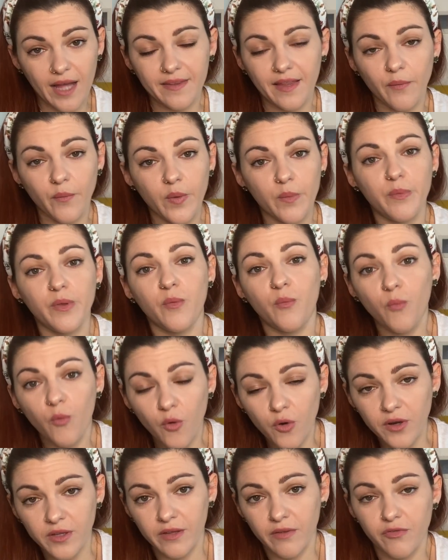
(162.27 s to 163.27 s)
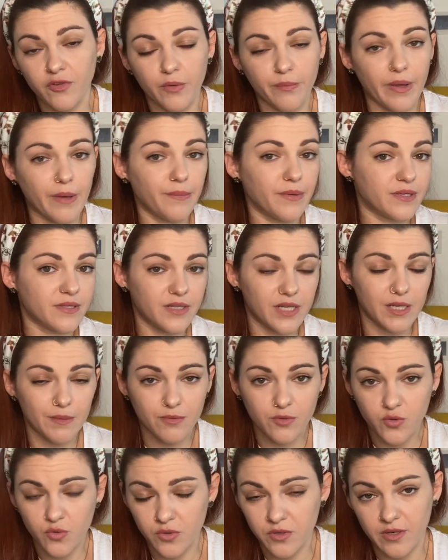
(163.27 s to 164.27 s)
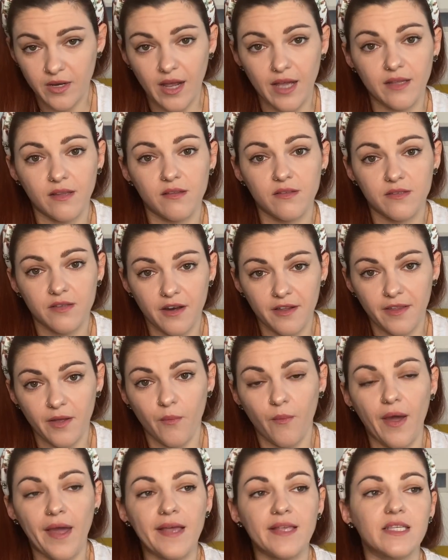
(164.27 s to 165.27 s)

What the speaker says: I will be worried if your baby sleeps through the night straight away.